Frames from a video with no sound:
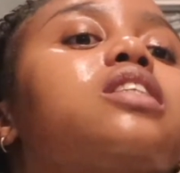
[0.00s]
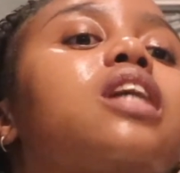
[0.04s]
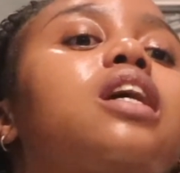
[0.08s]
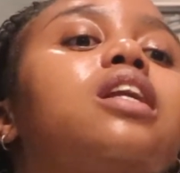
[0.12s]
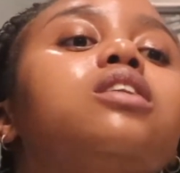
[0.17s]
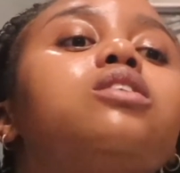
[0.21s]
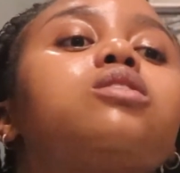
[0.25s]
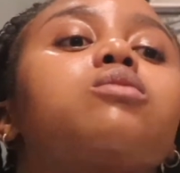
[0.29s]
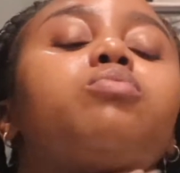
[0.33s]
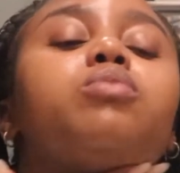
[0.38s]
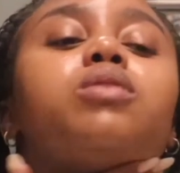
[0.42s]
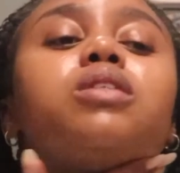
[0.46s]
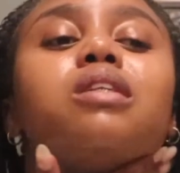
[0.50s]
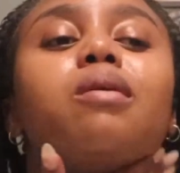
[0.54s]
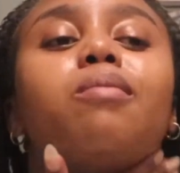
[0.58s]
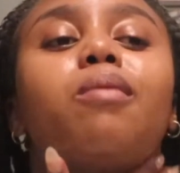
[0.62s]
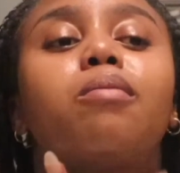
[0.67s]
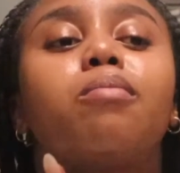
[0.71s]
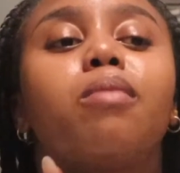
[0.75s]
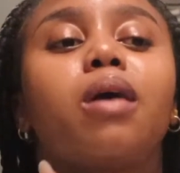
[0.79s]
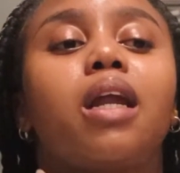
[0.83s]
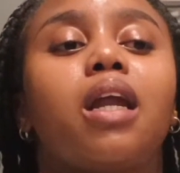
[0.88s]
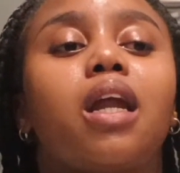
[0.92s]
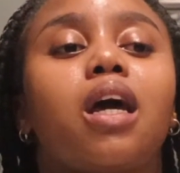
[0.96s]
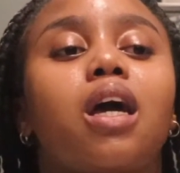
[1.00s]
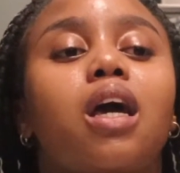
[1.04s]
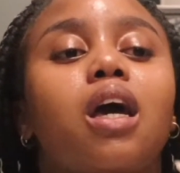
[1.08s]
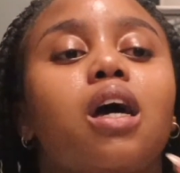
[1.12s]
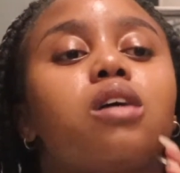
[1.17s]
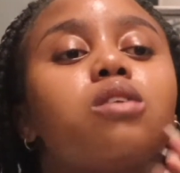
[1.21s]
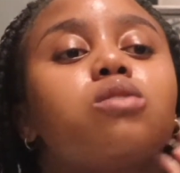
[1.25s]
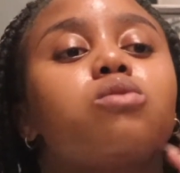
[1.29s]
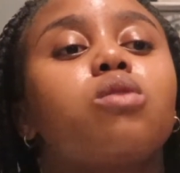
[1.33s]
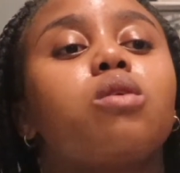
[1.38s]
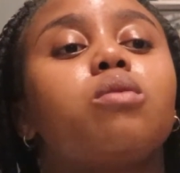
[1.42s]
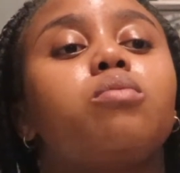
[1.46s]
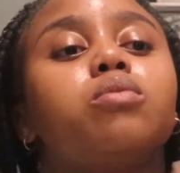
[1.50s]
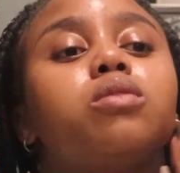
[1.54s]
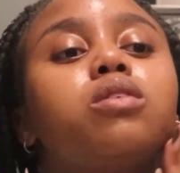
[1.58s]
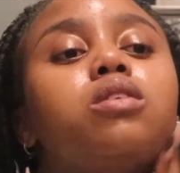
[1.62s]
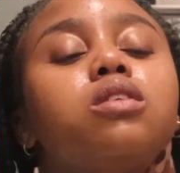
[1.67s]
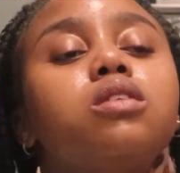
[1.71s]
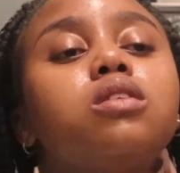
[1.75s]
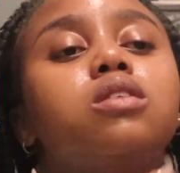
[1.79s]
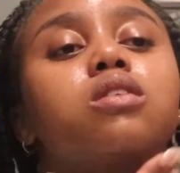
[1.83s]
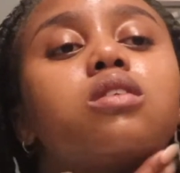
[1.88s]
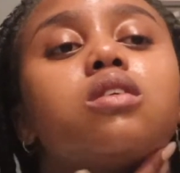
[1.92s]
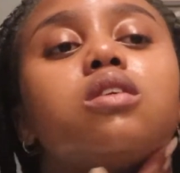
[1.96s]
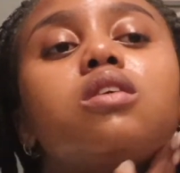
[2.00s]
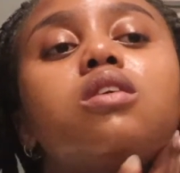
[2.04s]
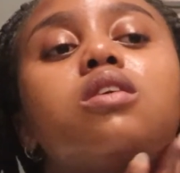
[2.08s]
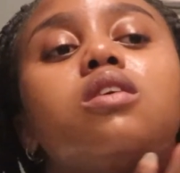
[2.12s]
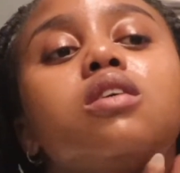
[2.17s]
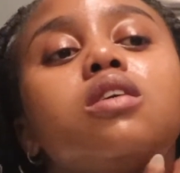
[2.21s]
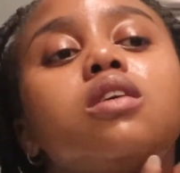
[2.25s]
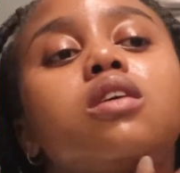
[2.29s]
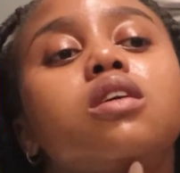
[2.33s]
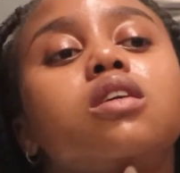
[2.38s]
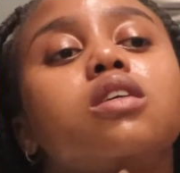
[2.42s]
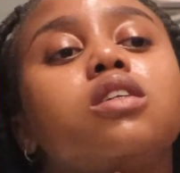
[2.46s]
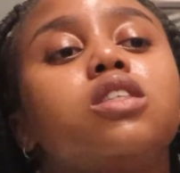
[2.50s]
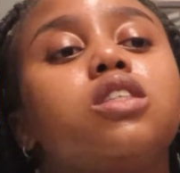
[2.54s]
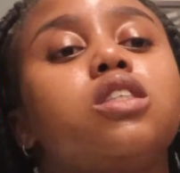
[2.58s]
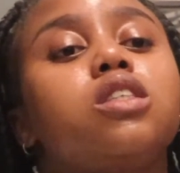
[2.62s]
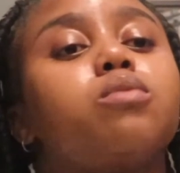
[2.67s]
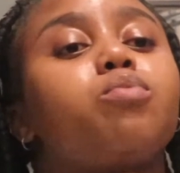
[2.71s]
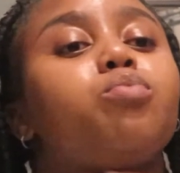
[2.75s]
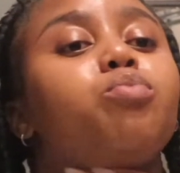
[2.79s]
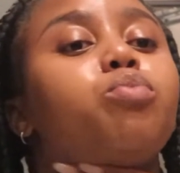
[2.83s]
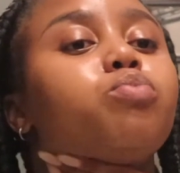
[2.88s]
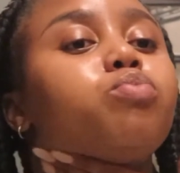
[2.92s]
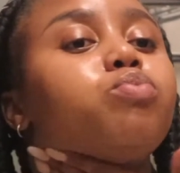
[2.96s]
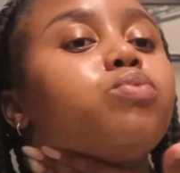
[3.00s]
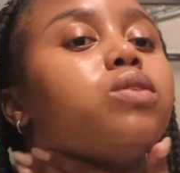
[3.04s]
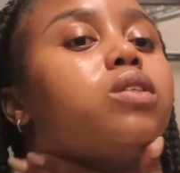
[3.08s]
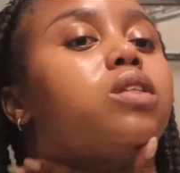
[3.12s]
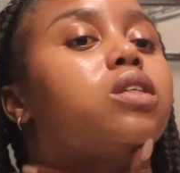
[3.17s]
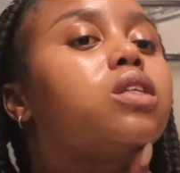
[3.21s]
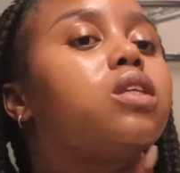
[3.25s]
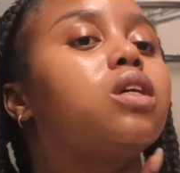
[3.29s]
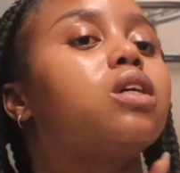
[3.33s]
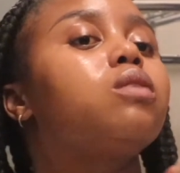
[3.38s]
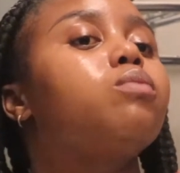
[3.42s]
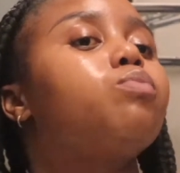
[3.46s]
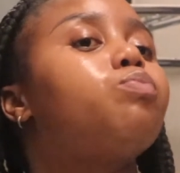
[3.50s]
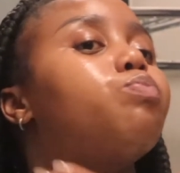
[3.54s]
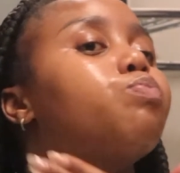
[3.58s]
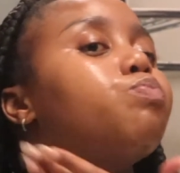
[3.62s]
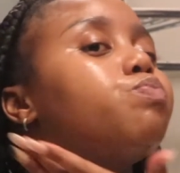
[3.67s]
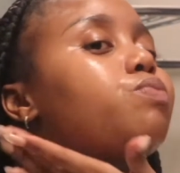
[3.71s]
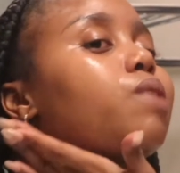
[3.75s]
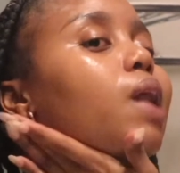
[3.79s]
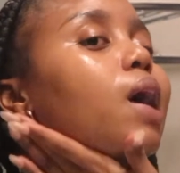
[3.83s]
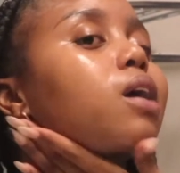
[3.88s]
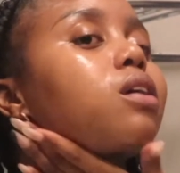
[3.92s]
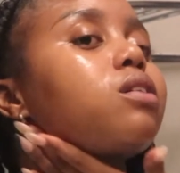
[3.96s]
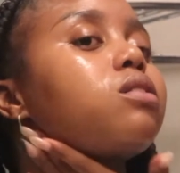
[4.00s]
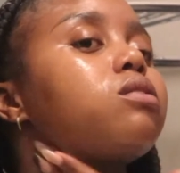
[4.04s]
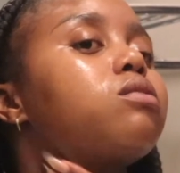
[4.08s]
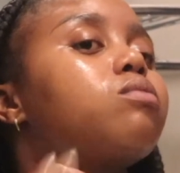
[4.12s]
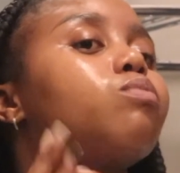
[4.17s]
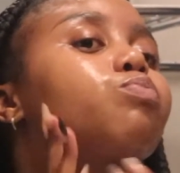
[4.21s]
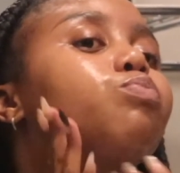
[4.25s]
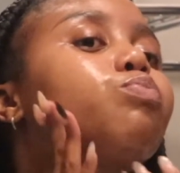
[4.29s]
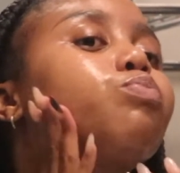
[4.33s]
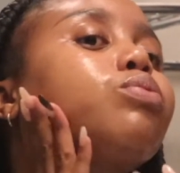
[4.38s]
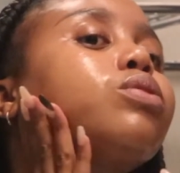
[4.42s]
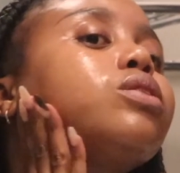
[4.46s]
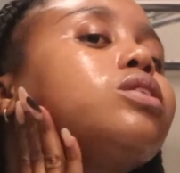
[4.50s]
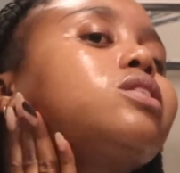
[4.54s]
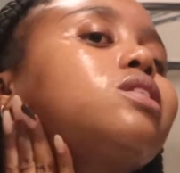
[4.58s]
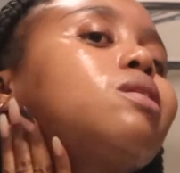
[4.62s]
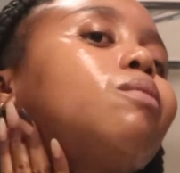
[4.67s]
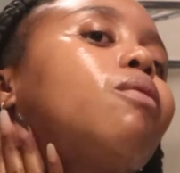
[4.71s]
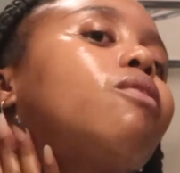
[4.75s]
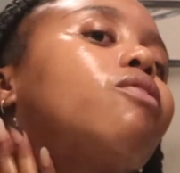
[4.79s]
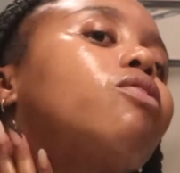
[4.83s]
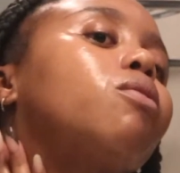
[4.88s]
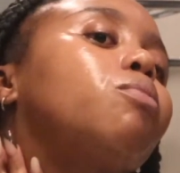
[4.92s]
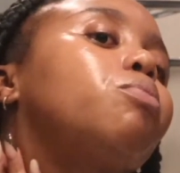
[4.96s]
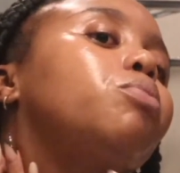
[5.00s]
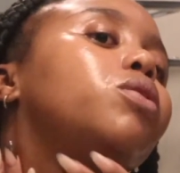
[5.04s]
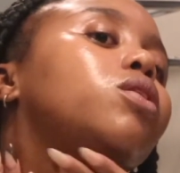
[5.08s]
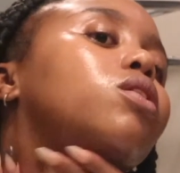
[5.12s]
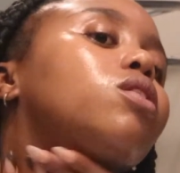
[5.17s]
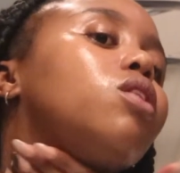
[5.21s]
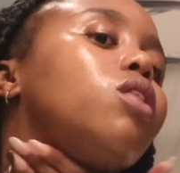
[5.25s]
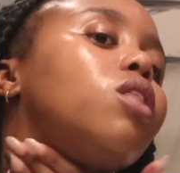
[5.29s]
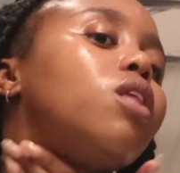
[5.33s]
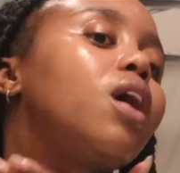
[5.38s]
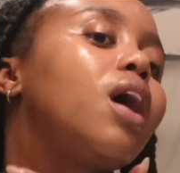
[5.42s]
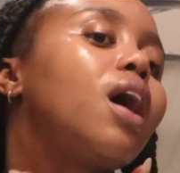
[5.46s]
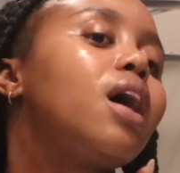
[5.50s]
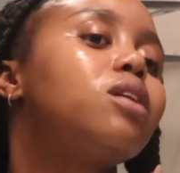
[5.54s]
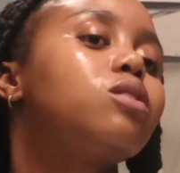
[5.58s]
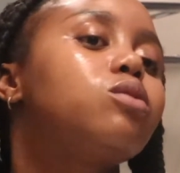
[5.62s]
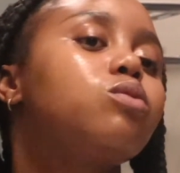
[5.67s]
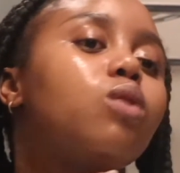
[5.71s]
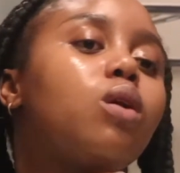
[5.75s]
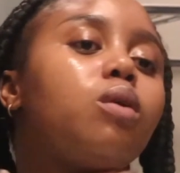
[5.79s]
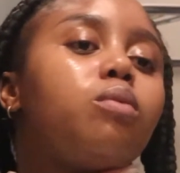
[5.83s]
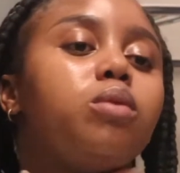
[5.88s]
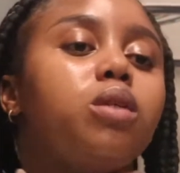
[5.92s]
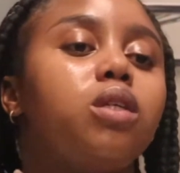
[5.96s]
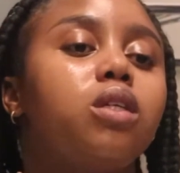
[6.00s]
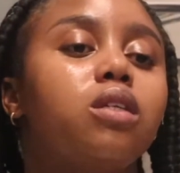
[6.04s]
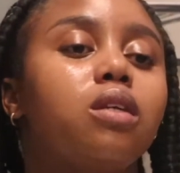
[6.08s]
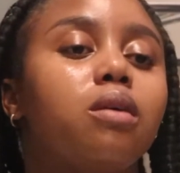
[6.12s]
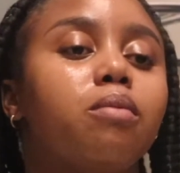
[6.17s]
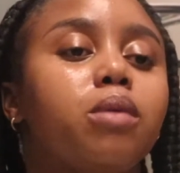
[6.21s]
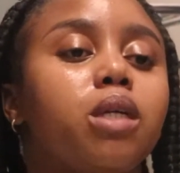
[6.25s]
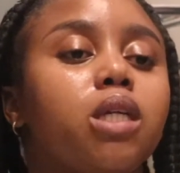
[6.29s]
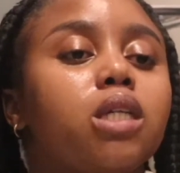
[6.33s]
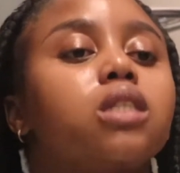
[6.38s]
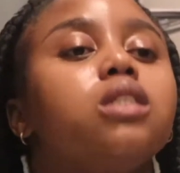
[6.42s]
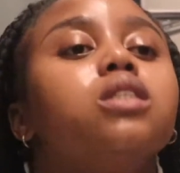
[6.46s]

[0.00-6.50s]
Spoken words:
I need to put some on my neck as well, because she did like put some of the peel there as well, because I mean,